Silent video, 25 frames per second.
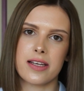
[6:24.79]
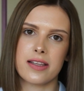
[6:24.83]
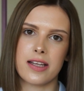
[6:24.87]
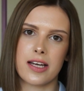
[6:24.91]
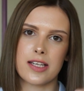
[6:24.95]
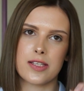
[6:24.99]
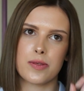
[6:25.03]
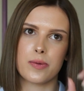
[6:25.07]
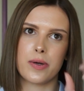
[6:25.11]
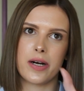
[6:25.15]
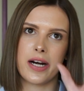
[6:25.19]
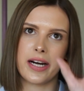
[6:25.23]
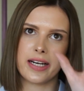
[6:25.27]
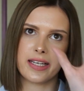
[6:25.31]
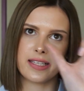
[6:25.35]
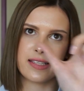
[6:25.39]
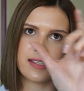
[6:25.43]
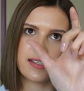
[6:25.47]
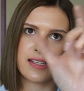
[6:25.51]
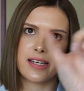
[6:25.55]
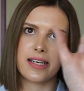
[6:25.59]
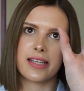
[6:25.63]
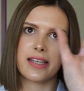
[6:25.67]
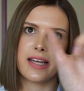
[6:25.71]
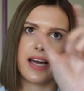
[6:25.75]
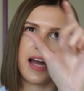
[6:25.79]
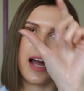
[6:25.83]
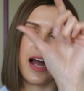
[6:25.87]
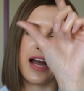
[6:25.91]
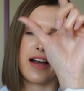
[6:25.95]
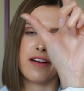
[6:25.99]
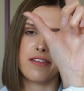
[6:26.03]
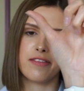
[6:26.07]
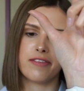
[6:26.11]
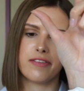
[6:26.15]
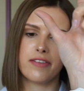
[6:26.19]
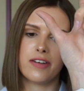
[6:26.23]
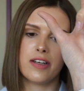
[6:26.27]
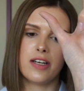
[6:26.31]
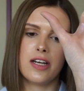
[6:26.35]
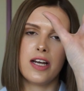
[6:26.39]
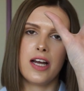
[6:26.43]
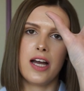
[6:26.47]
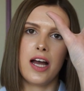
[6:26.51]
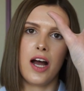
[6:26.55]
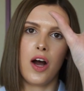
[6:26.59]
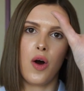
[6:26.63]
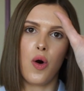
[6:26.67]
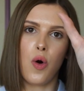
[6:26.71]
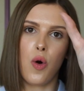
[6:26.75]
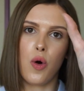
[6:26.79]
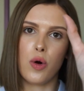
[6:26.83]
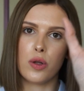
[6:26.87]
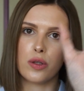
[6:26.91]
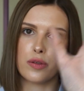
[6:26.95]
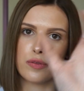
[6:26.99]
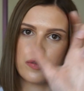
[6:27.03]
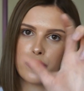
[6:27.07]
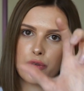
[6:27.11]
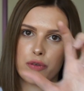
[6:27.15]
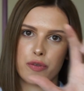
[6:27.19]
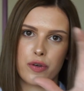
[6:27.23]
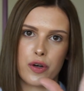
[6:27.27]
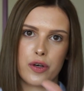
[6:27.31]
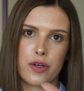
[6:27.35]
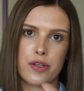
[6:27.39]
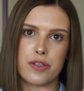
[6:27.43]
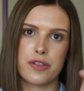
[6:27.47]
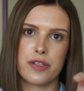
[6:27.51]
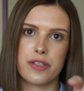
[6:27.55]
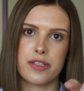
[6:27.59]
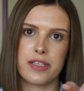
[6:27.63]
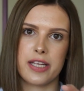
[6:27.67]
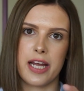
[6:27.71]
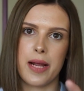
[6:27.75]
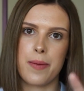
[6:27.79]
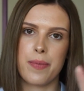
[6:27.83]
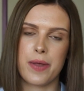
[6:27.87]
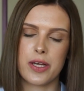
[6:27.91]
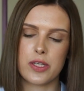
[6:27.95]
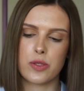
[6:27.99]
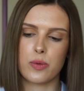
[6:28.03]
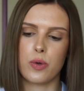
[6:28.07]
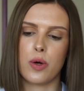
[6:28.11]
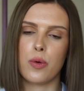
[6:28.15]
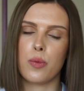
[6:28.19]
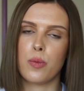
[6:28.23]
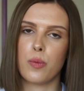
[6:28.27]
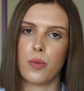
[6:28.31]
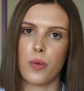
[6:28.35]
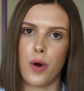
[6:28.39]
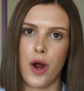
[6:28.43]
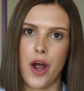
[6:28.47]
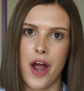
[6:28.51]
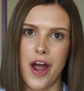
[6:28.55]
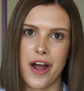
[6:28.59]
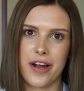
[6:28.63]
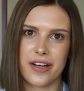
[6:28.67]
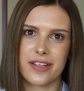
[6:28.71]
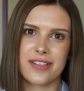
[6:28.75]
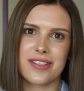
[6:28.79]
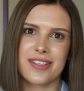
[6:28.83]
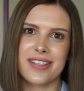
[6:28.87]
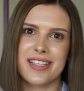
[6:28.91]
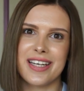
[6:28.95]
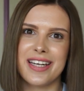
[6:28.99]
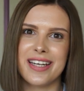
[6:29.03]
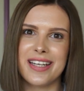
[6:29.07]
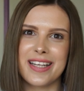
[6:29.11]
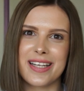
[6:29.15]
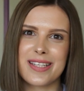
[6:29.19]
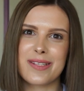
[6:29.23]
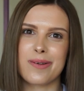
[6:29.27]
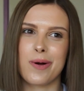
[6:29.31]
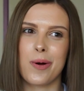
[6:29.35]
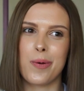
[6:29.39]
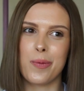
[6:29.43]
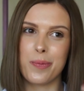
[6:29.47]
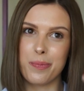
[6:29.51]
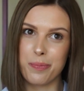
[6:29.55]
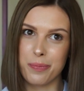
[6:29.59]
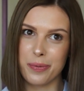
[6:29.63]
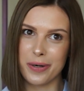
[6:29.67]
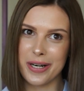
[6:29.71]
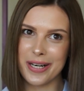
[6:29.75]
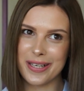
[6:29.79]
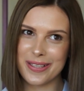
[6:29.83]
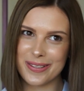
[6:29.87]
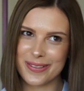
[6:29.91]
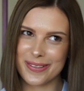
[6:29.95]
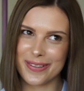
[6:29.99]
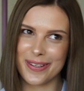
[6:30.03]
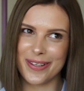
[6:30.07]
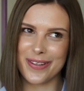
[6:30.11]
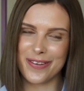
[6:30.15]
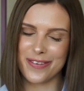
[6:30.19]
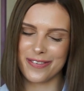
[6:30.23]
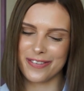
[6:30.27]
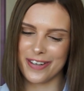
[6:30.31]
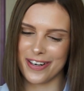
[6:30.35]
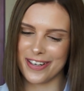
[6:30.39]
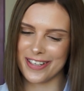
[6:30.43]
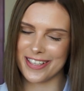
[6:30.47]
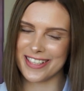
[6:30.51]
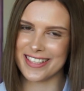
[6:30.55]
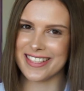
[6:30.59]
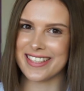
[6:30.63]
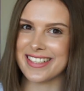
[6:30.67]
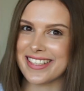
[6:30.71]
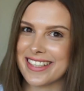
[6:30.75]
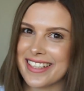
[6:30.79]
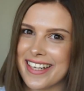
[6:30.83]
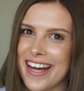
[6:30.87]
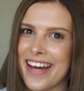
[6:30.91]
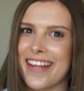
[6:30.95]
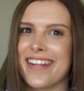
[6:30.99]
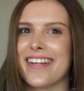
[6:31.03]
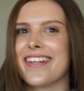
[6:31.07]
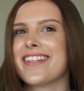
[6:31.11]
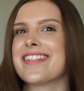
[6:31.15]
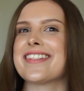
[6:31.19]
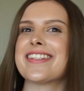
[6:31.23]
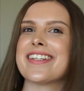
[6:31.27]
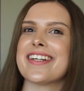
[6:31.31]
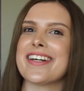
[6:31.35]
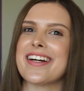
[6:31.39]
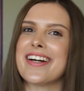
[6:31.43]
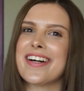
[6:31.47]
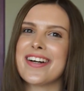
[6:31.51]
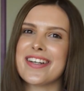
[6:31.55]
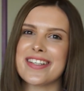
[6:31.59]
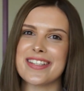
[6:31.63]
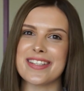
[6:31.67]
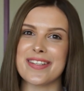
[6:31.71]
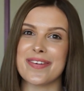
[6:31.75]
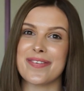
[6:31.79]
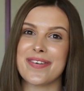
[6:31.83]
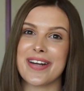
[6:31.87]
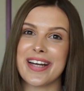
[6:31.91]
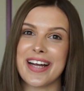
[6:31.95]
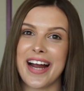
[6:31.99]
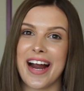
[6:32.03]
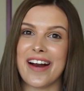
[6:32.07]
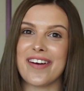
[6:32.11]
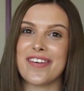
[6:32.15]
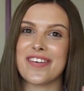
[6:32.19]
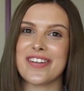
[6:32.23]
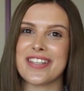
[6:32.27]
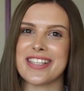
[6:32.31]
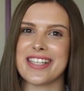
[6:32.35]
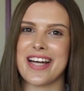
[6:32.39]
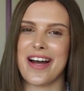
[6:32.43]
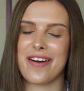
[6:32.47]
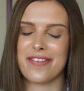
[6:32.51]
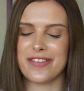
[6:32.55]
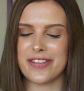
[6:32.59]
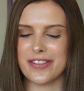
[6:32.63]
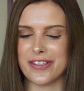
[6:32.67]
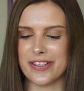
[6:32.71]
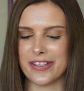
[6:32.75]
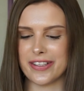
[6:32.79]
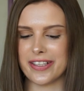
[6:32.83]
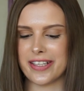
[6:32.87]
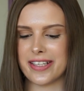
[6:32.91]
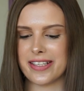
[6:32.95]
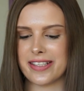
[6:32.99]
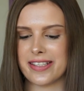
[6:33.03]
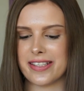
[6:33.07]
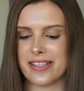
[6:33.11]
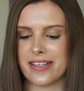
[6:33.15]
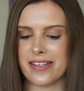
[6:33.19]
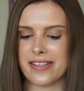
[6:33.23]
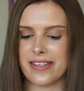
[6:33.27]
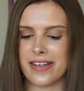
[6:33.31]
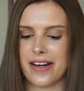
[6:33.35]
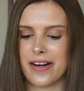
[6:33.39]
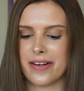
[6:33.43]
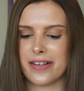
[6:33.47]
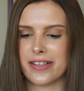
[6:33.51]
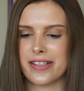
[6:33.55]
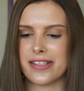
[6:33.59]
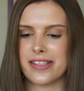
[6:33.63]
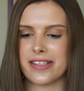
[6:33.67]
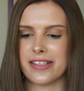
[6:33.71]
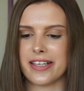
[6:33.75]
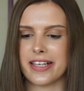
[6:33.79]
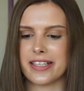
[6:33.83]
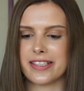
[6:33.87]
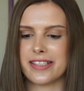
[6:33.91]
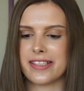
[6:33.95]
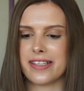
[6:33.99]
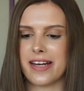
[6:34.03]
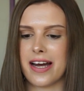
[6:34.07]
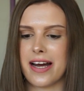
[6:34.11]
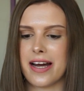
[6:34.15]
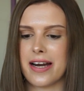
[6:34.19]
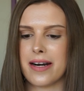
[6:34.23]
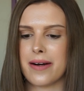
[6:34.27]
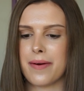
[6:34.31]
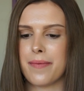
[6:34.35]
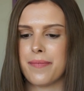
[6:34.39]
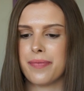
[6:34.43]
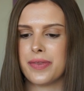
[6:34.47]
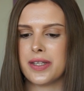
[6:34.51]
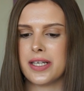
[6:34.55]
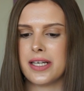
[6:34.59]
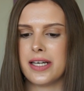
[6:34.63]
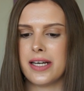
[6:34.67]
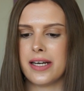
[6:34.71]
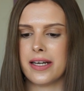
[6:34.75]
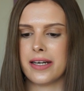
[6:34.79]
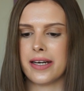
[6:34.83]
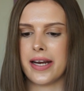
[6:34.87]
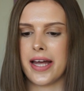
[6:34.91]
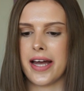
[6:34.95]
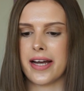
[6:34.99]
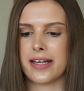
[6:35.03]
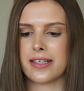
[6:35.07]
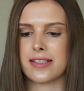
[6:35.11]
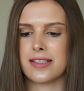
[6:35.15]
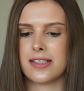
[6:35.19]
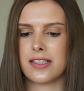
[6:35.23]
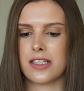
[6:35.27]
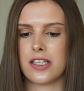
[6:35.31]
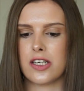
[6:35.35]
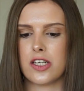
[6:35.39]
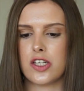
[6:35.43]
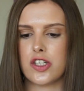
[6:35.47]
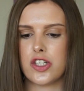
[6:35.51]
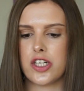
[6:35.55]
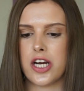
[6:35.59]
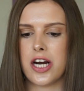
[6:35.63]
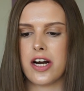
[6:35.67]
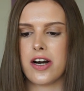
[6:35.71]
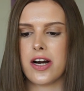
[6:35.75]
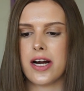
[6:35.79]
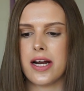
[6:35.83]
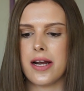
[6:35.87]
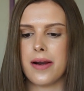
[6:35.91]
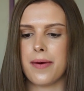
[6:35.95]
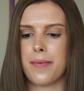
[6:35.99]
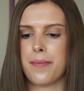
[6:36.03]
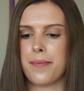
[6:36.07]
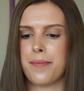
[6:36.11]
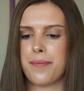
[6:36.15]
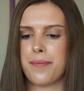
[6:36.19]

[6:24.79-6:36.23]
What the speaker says: That's what I can see that have all of the photos the same. That's what works. That's what brings all the photos together. So to me, I really have to do this. So I'm going to select done, next, share it.